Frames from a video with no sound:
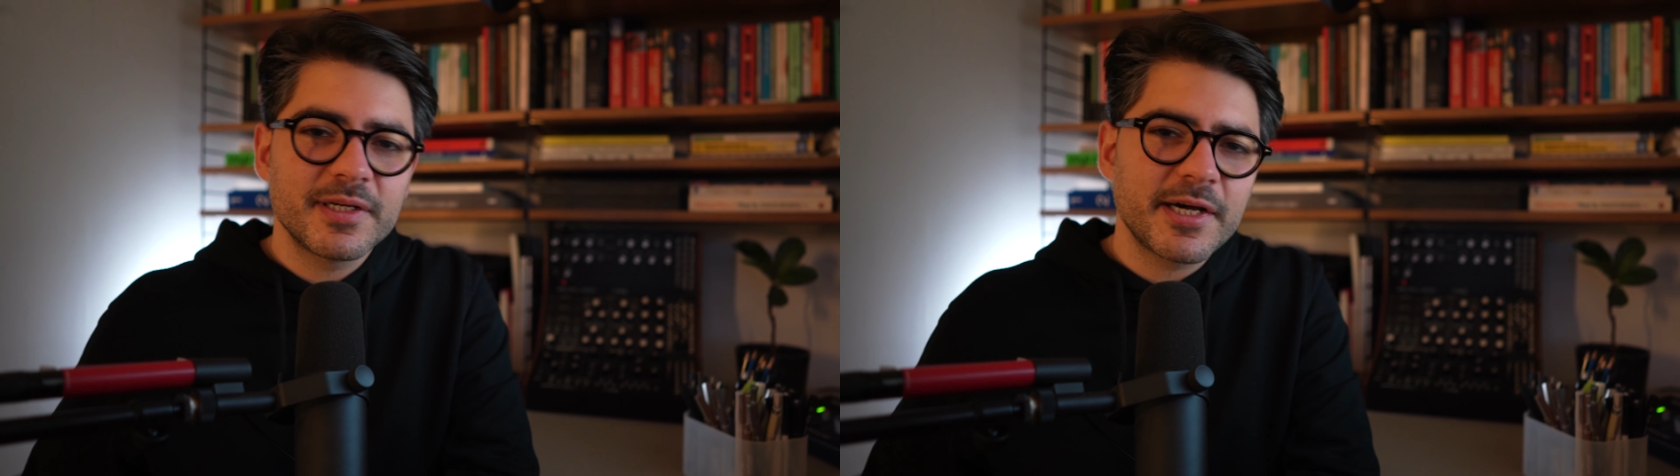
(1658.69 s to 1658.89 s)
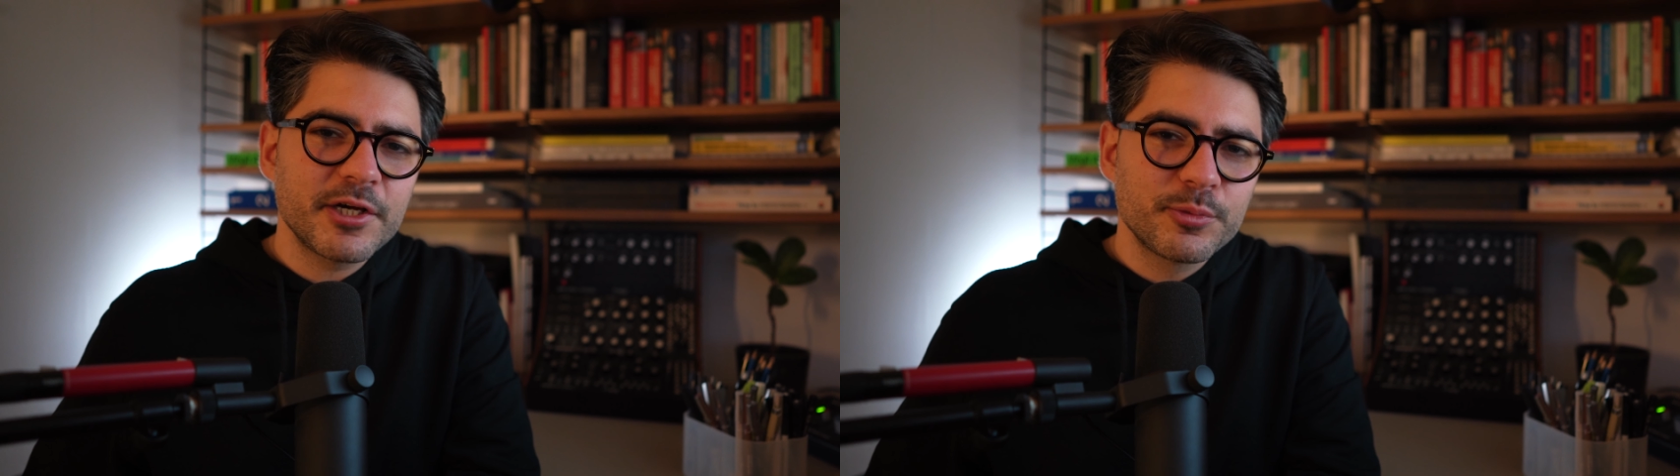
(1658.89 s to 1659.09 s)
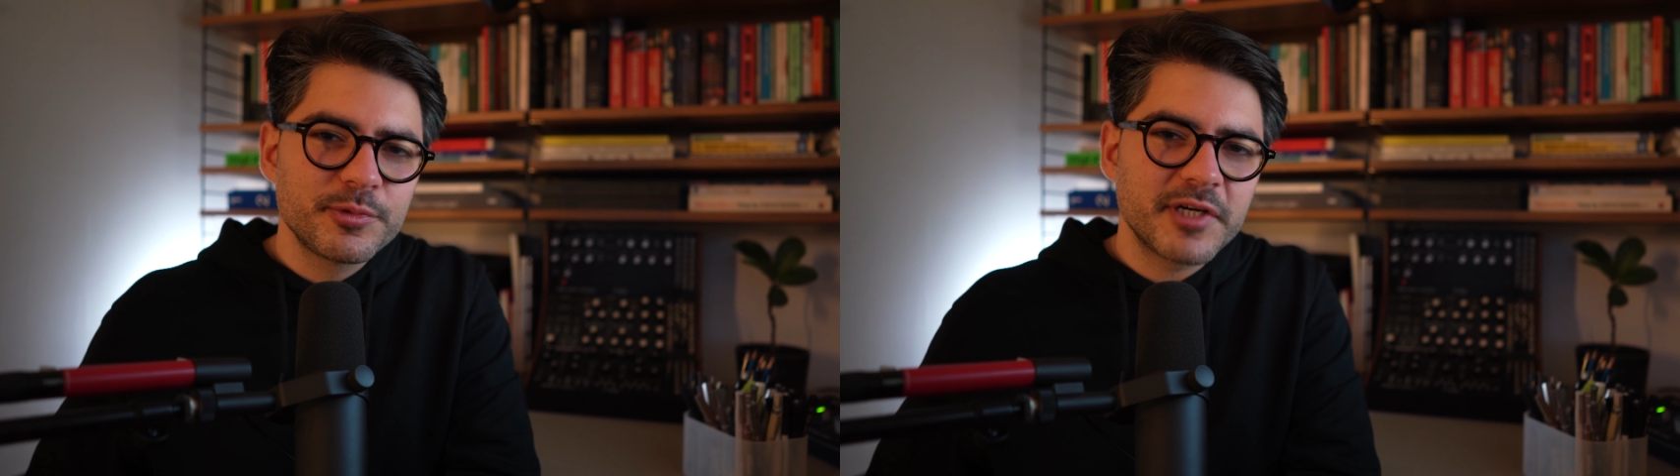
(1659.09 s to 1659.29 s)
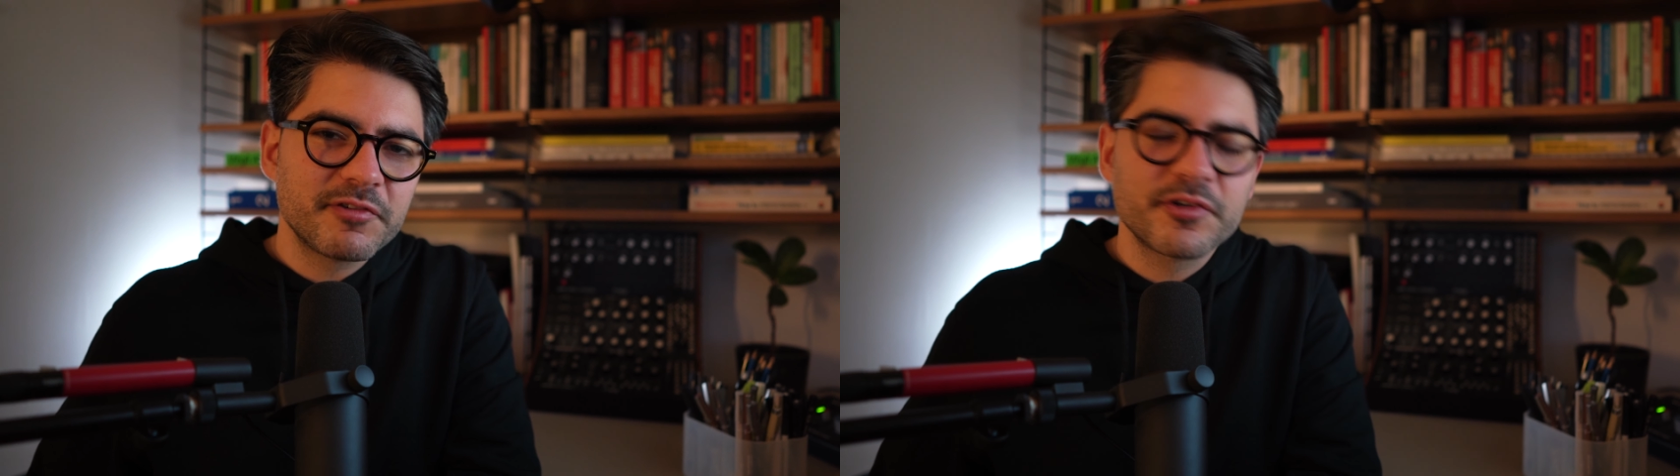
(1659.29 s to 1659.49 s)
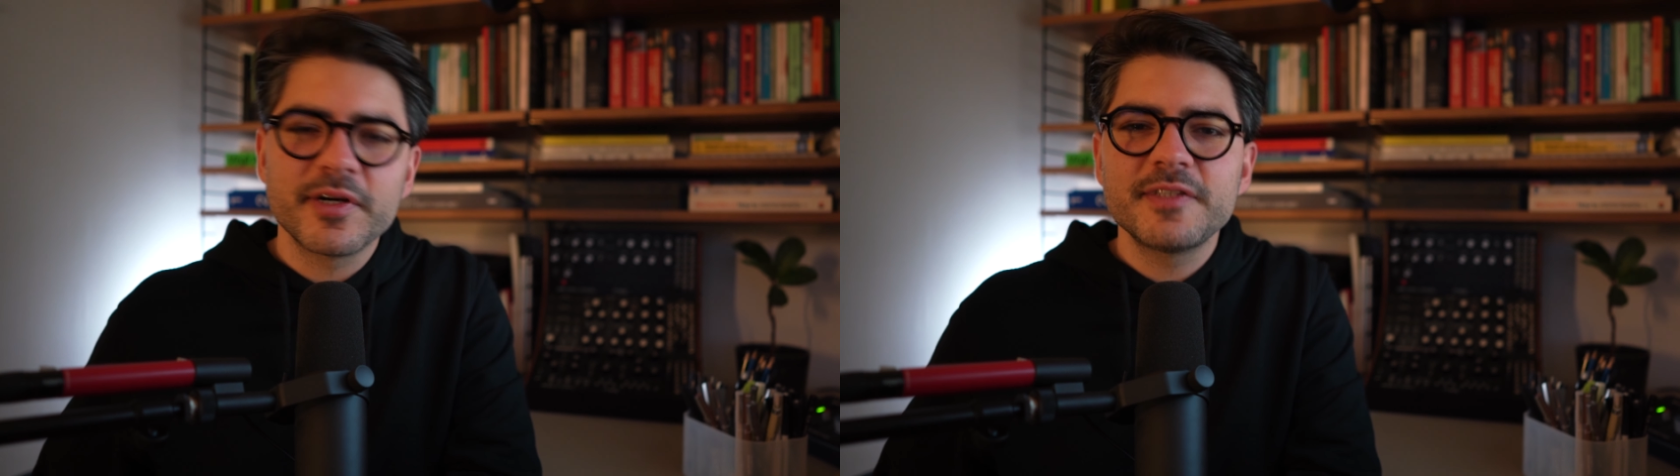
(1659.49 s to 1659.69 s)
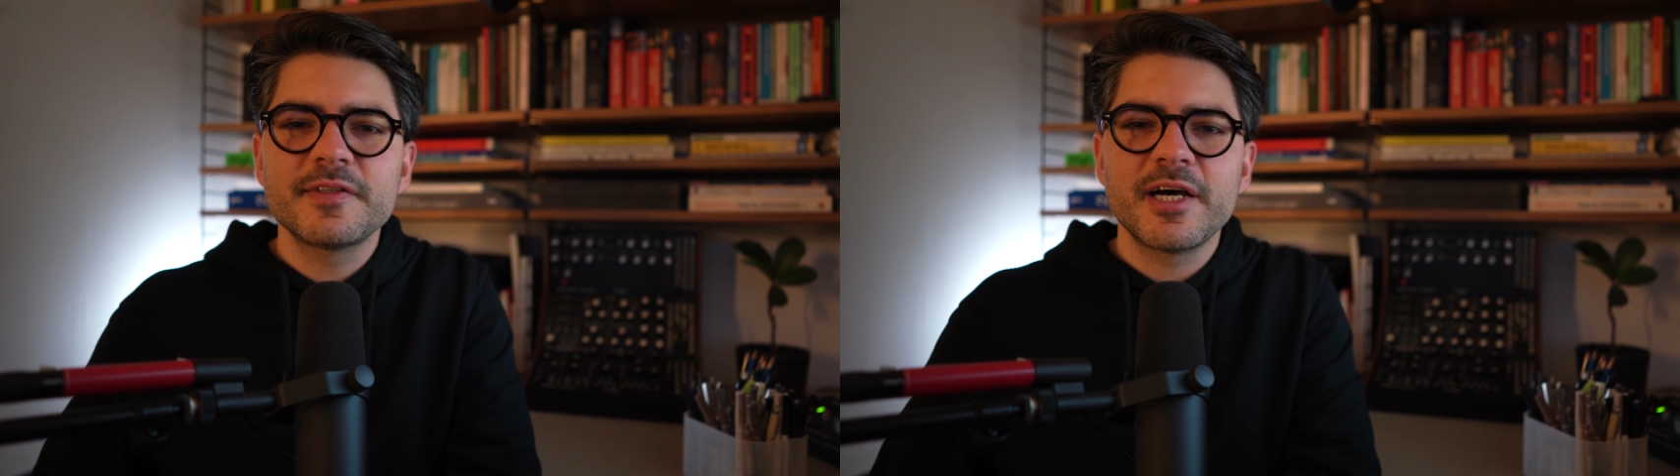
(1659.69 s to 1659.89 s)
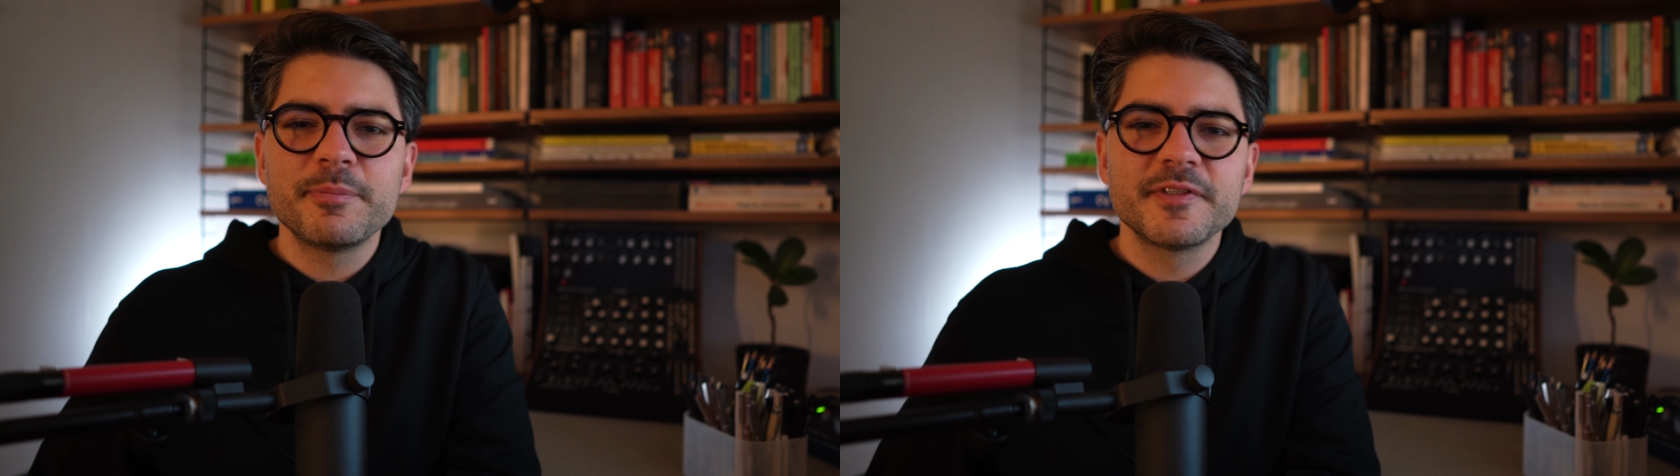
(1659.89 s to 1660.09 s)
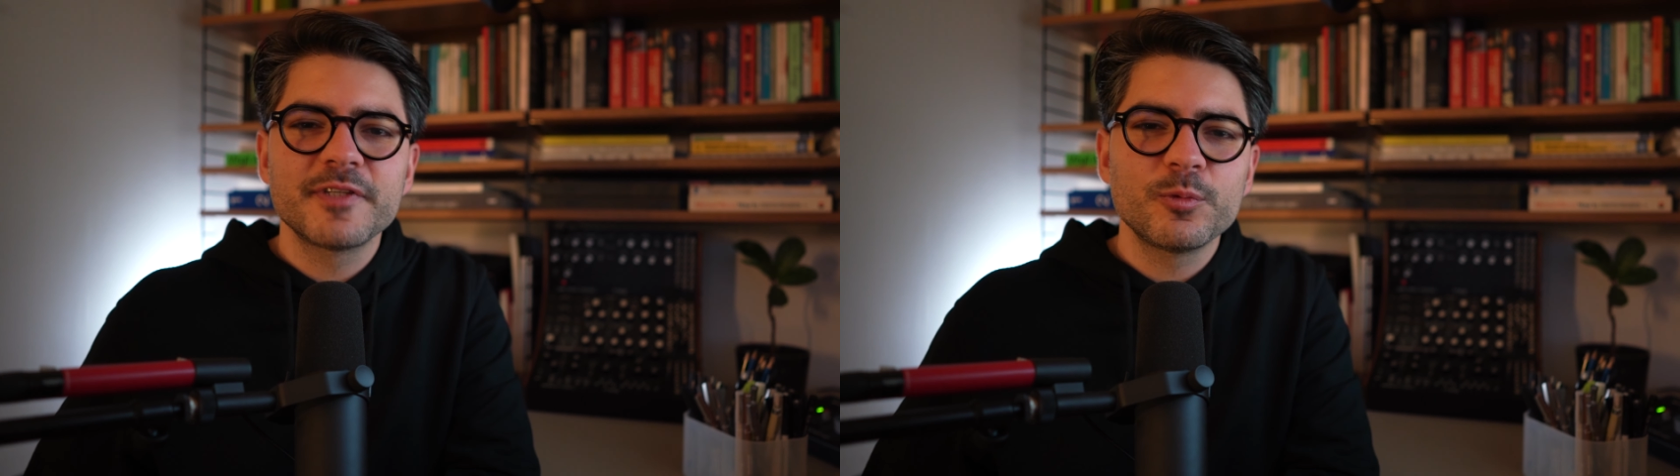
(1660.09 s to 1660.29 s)
and I hope you have a great
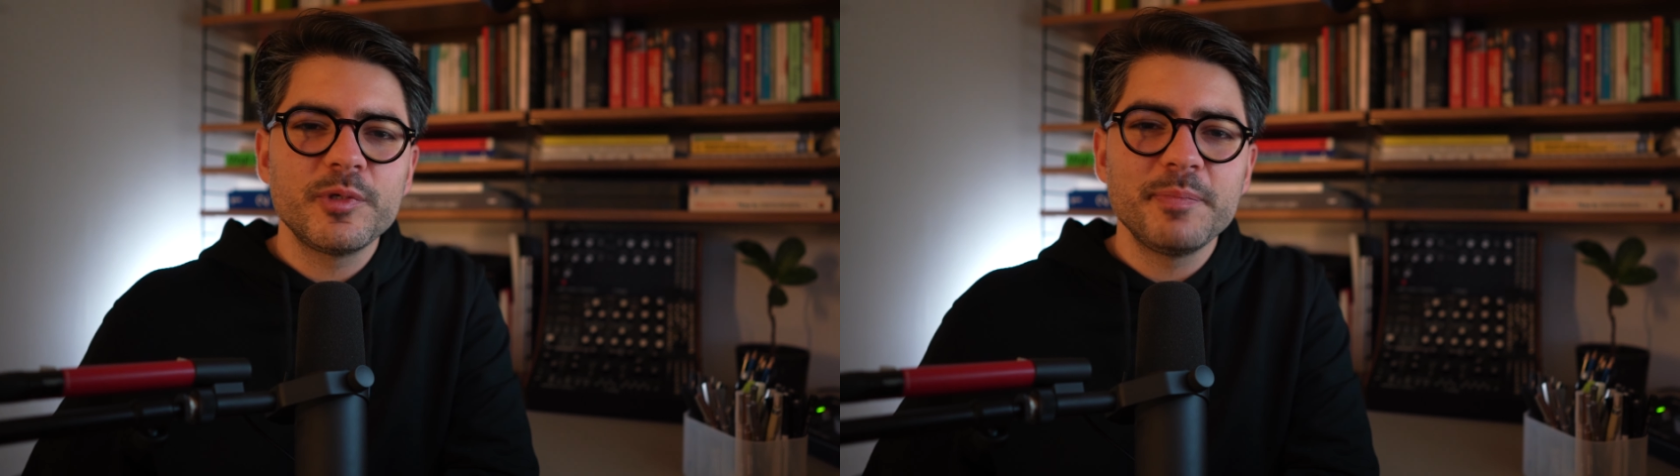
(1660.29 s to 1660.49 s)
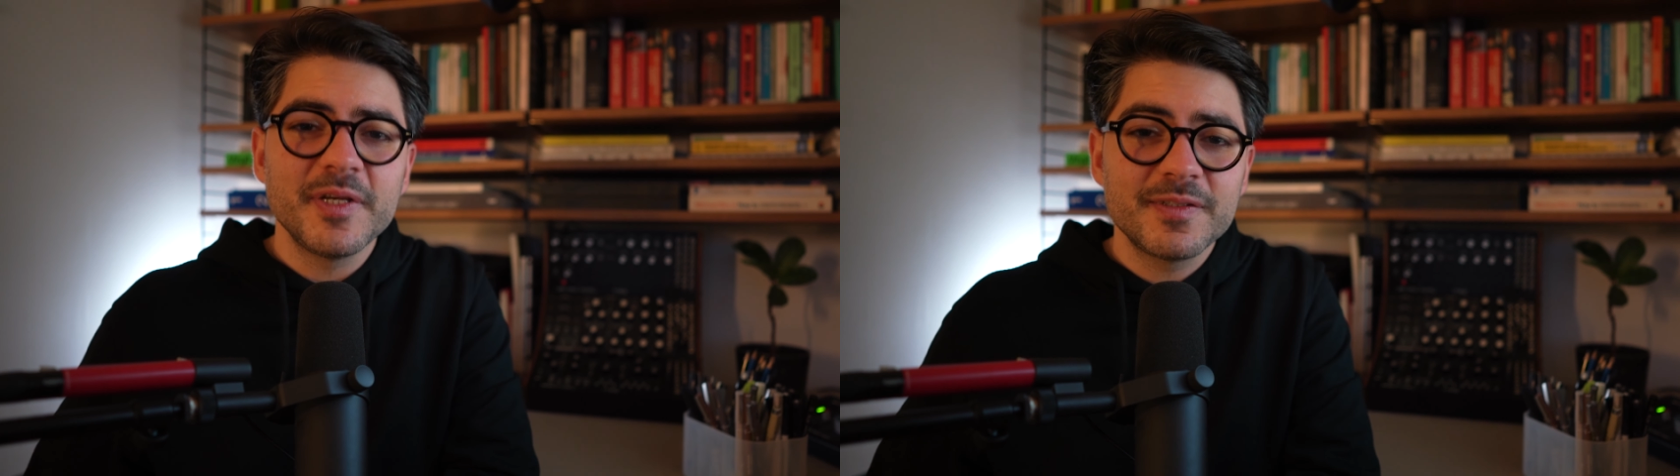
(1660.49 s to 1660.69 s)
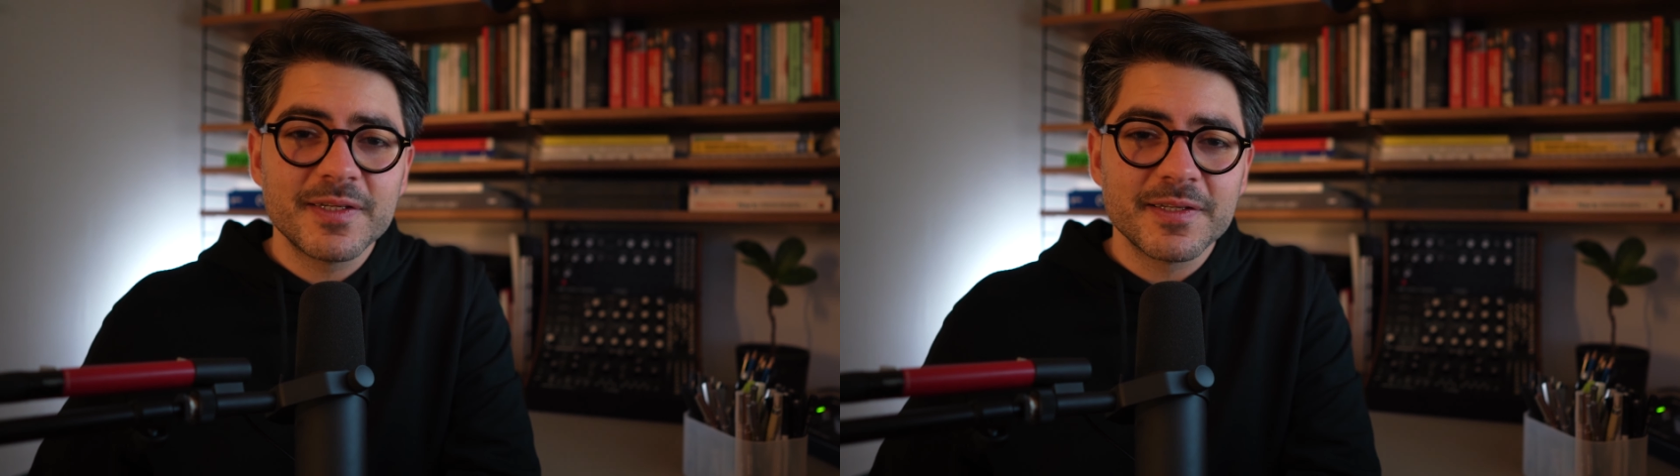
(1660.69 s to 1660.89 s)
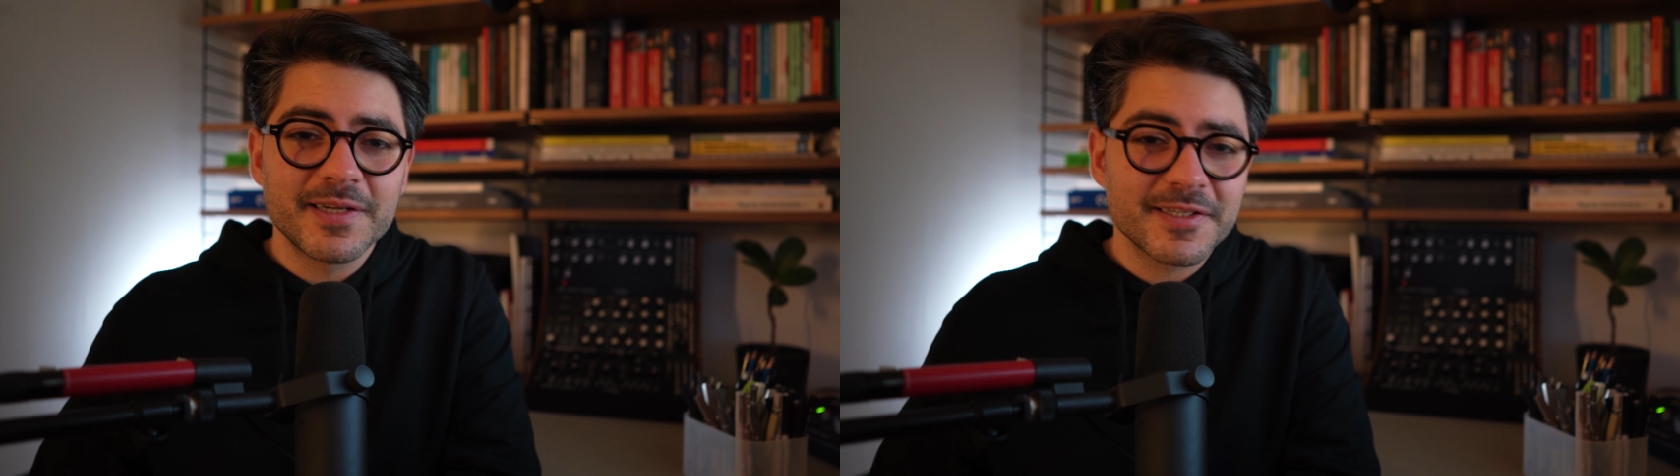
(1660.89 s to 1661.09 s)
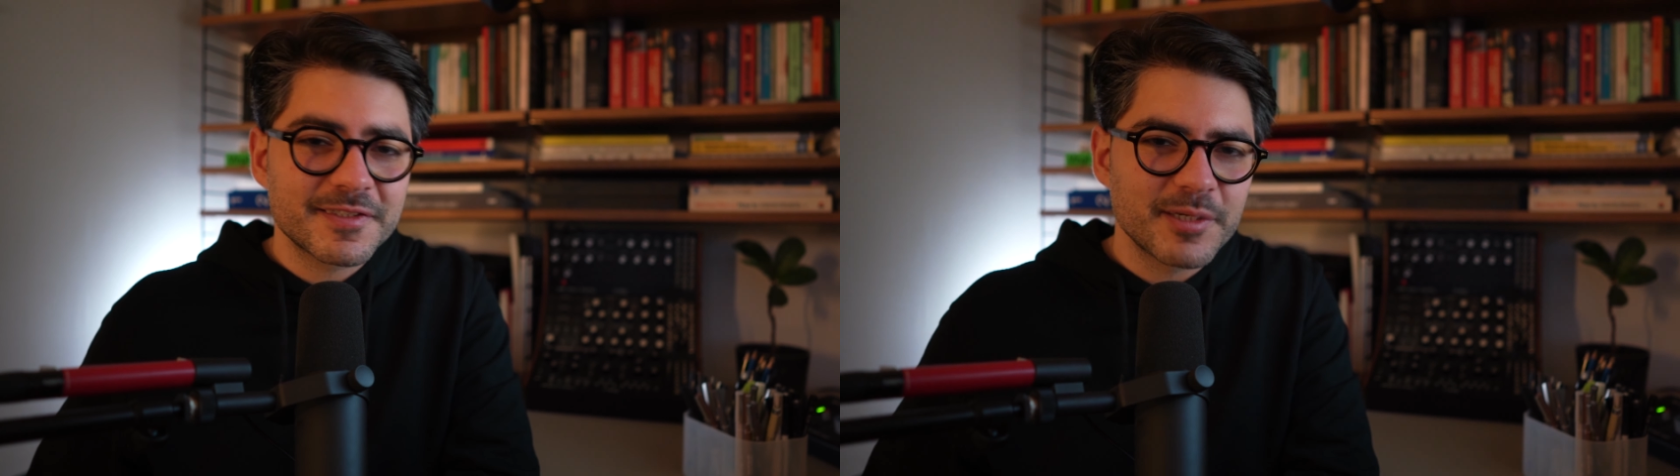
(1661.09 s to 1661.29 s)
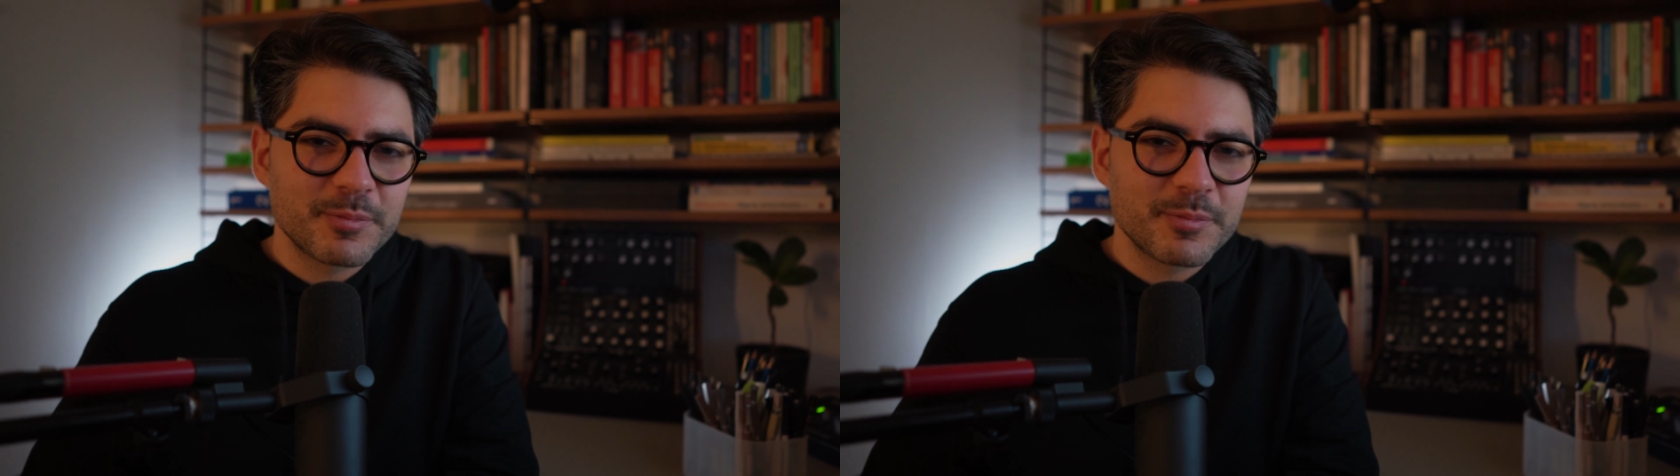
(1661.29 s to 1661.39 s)
time until we meet in the next